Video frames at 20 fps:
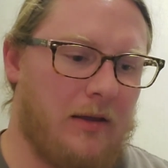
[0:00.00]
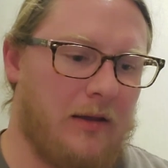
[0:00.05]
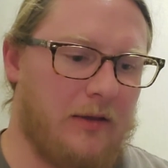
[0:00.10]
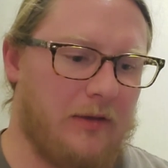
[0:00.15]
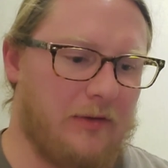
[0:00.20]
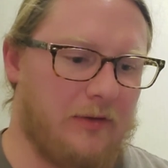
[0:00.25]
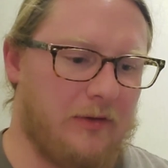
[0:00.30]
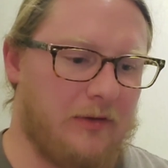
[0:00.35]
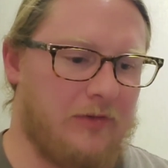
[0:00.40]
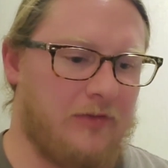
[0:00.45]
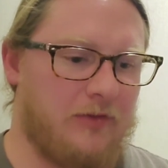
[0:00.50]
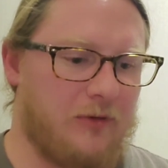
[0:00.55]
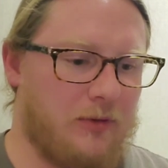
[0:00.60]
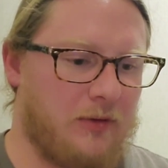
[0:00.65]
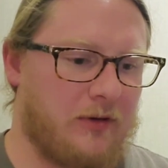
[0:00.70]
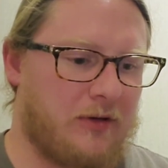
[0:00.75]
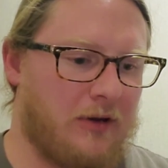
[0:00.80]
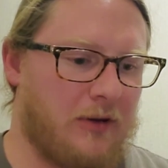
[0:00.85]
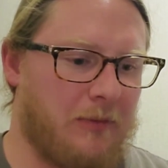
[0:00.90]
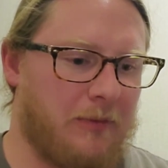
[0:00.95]
it does do
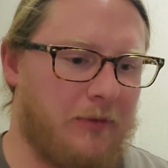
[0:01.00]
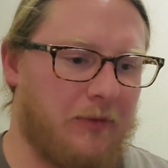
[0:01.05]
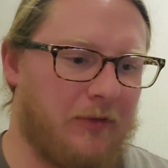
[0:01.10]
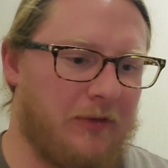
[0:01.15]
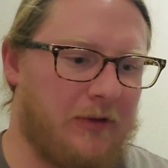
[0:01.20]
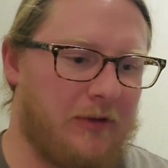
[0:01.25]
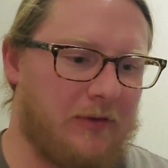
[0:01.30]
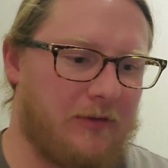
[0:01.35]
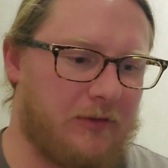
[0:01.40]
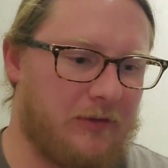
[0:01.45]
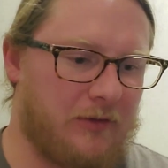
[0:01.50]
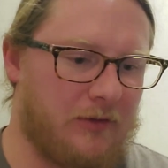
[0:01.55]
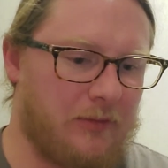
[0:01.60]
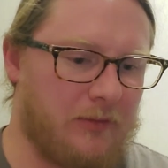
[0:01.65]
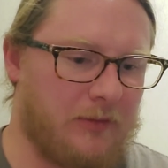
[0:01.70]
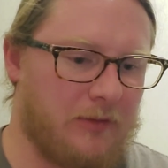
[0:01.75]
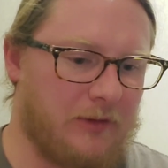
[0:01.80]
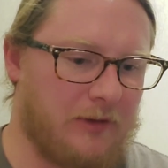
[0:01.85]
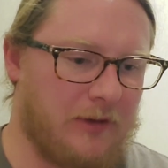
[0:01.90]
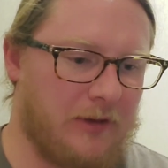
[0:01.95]
a couple things that are
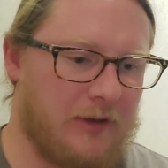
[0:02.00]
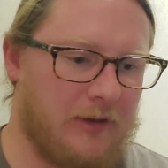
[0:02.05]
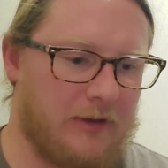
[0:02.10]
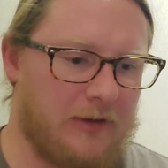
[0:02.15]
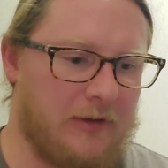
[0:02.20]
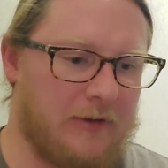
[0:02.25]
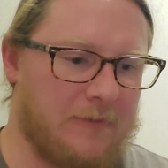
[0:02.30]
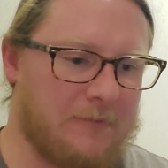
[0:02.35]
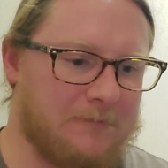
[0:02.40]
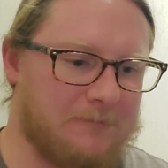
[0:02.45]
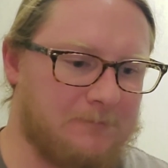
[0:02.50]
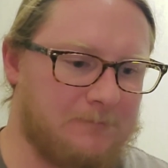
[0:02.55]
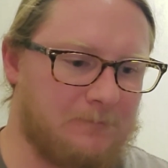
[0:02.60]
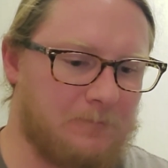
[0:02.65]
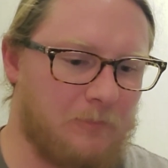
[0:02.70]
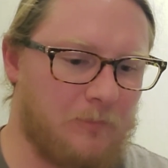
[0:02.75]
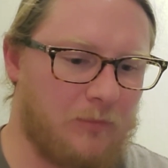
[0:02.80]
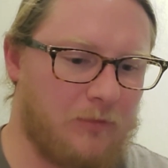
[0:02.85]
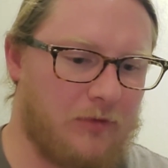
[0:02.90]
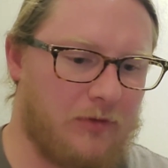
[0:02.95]
really handy.
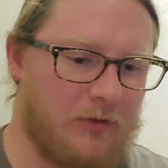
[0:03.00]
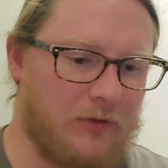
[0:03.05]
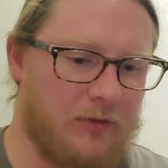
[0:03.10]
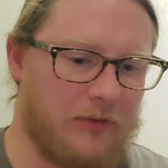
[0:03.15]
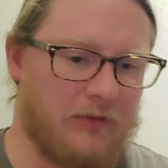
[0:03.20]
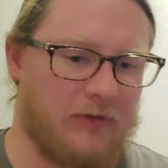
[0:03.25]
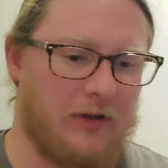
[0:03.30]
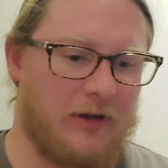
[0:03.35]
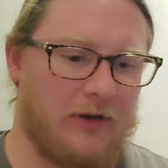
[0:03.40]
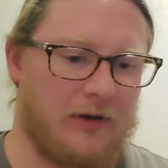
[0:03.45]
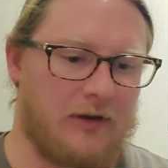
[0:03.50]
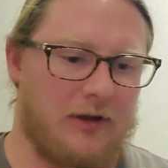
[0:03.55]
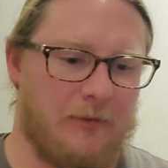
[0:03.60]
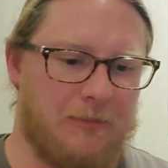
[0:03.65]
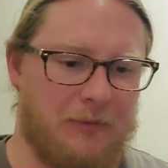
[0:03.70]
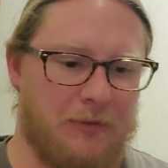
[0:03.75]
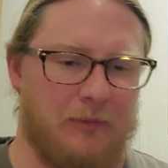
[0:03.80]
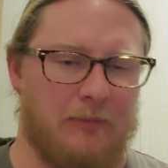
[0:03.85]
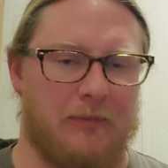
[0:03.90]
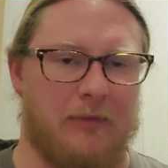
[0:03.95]
So it's got a
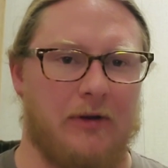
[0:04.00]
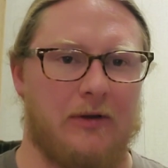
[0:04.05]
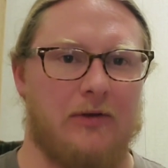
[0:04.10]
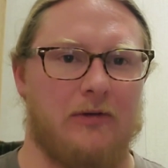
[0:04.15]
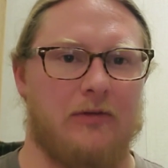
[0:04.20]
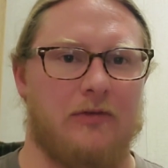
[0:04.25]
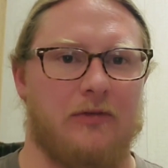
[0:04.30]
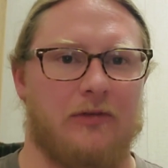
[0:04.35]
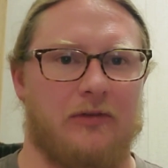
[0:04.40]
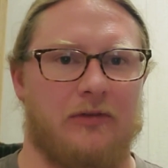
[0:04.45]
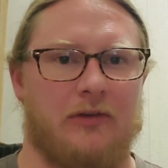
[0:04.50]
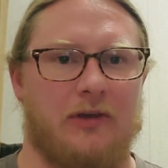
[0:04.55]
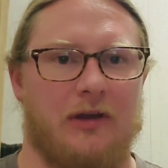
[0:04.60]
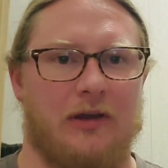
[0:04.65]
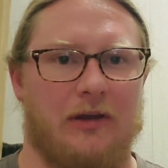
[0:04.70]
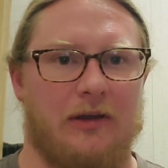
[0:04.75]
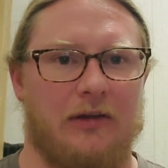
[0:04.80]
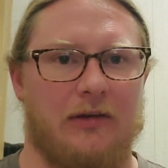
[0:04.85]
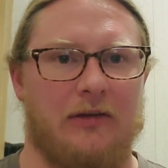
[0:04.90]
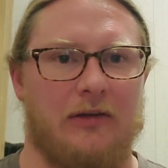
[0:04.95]
couple modes. It's
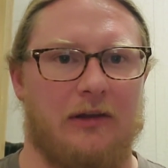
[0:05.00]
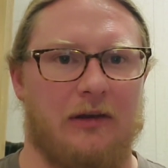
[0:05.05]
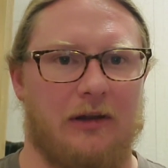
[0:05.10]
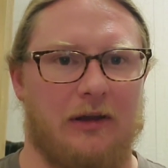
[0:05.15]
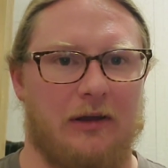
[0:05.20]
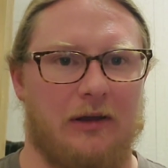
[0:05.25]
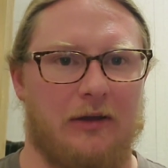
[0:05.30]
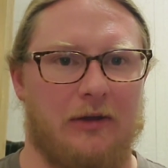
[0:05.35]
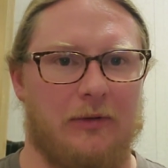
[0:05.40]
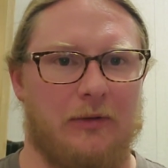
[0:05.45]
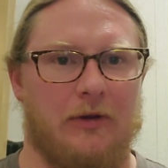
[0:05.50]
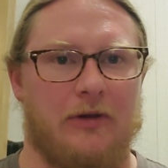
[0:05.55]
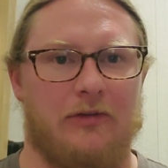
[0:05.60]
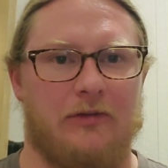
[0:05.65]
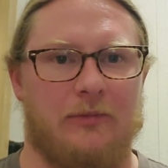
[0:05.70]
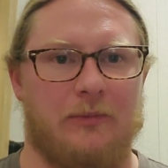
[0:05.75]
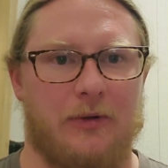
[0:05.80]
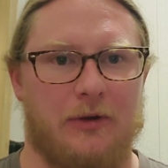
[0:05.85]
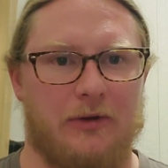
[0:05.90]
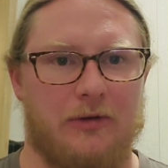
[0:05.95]
got an
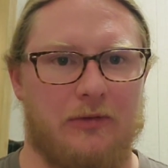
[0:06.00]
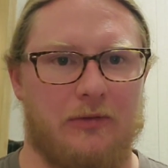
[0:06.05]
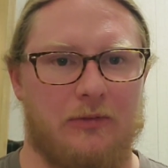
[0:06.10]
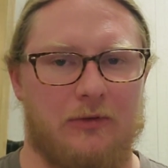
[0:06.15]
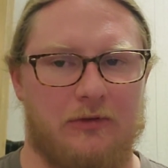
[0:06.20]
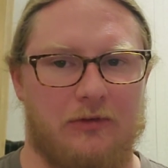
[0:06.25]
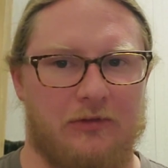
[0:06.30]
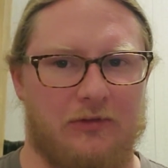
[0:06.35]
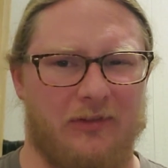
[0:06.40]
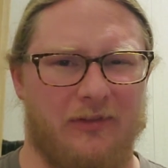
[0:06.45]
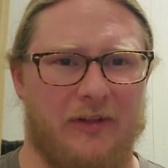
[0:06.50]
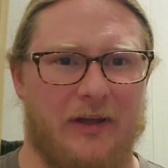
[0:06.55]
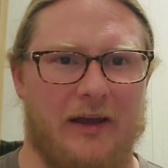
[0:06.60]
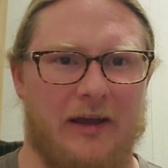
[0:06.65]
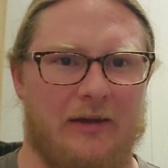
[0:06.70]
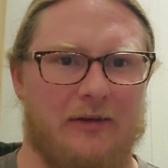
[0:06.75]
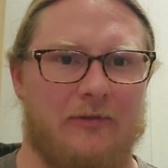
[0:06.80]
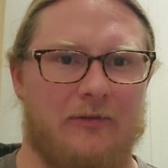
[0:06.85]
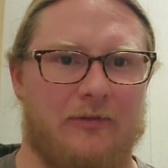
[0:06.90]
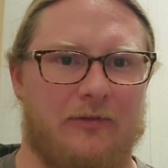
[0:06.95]
LOS mode, which is
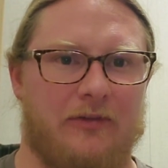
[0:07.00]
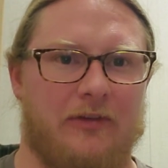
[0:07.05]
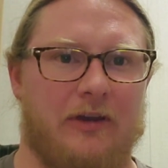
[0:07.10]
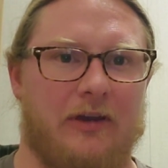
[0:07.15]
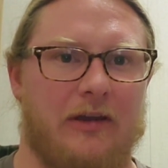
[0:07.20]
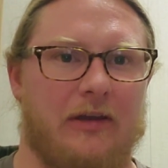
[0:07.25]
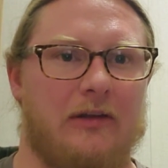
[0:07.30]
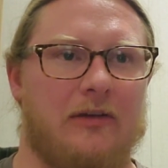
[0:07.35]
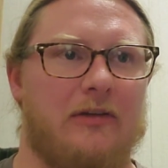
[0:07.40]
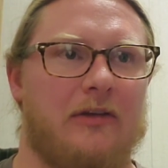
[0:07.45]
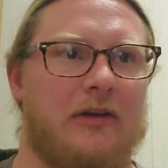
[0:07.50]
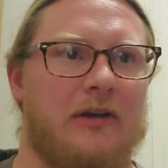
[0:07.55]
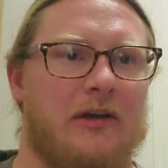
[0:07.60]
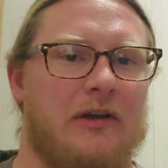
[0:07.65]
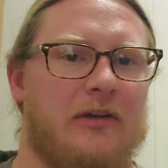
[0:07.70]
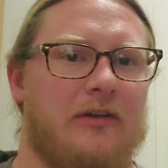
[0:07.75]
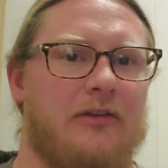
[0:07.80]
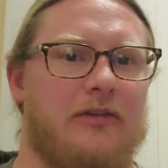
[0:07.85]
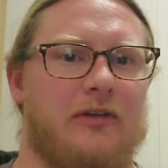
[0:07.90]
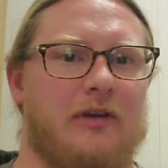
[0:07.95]
line of sight,
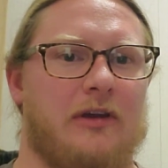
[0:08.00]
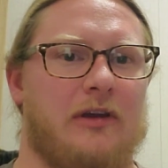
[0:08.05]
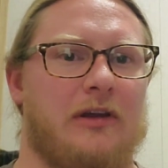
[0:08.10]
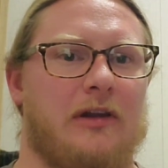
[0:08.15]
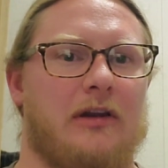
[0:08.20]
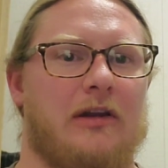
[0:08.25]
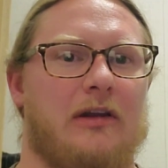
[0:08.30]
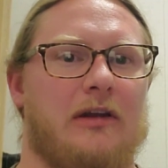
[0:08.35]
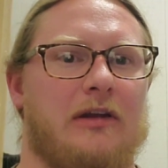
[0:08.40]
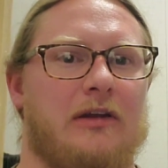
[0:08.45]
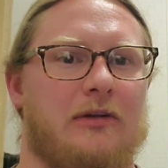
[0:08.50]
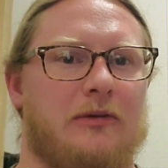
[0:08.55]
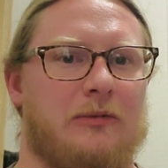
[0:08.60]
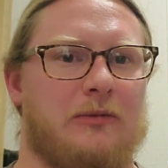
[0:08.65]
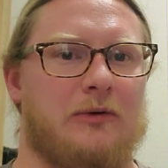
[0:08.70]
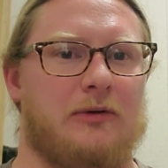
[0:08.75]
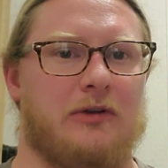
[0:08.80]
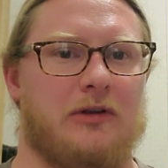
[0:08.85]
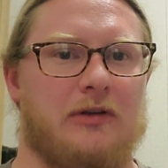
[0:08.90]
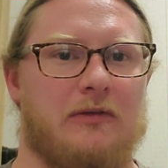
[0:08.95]
and it will